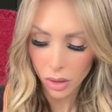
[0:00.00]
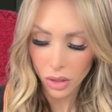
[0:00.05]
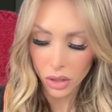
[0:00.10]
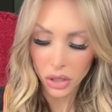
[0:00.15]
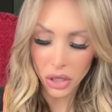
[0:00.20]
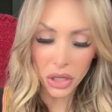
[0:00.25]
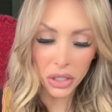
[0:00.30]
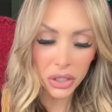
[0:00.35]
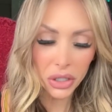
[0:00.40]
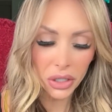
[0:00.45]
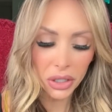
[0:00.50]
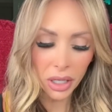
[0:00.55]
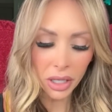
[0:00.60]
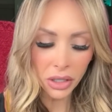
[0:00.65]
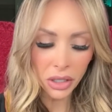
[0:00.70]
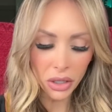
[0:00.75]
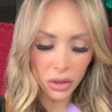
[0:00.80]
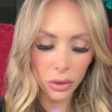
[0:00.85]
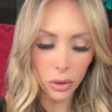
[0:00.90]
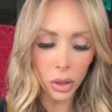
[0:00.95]
You're good on
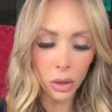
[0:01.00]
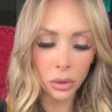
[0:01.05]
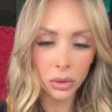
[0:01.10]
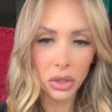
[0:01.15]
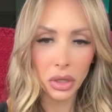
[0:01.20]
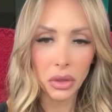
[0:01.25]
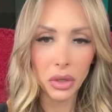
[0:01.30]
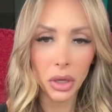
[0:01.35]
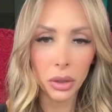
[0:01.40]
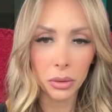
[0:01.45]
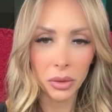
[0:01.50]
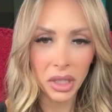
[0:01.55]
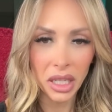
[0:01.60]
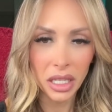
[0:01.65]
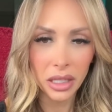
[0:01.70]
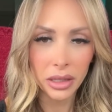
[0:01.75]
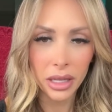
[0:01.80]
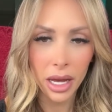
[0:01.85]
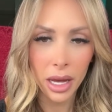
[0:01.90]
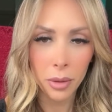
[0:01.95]
your own. You don't
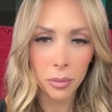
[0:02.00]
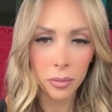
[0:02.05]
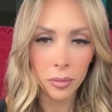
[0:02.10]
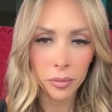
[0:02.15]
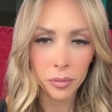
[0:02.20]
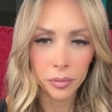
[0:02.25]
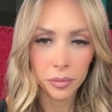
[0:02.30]
need them.